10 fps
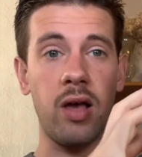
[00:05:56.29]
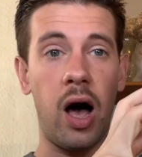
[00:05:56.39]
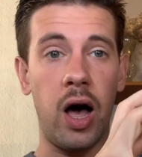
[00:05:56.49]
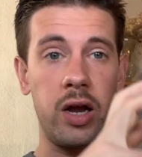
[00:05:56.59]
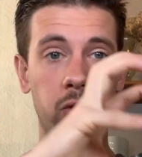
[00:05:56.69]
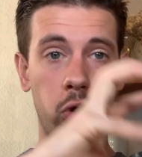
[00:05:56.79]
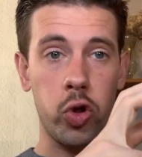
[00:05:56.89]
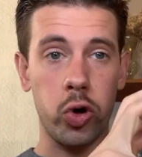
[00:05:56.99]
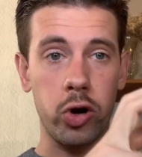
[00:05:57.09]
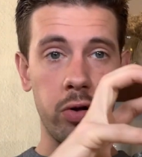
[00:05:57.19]
on the
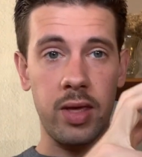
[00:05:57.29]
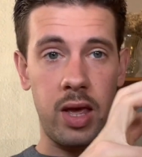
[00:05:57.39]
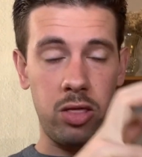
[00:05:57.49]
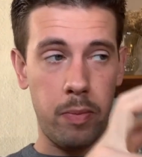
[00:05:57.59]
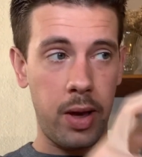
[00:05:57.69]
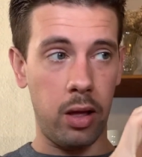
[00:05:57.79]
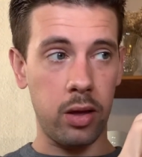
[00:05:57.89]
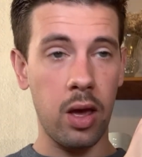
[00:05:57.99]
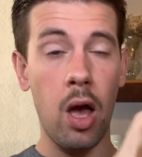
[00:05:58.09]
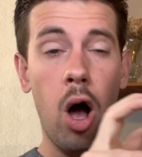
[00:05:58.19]
sugars in the milk.
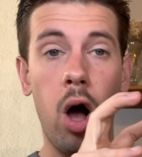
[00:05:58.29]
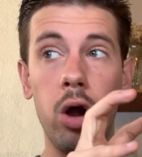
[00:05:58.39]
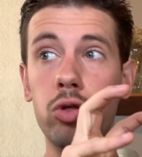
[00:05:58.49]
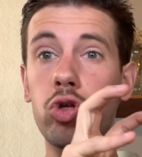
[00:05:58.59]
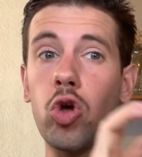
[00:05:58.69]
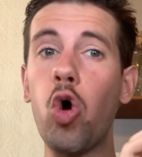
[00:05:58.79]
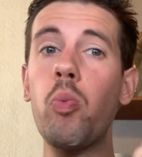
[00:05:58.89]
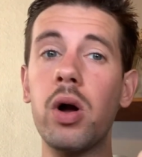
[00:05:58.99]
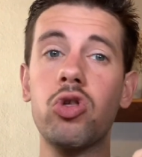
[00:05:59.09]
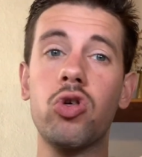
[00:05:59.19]
So
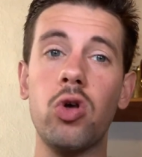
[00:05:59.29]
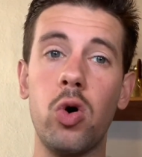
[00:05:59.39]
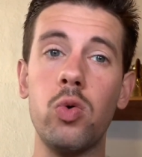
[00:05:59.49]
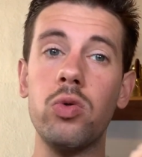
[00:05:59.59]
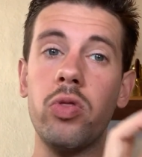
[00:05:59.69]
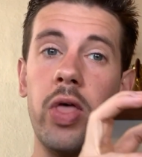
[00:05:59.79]
much so, they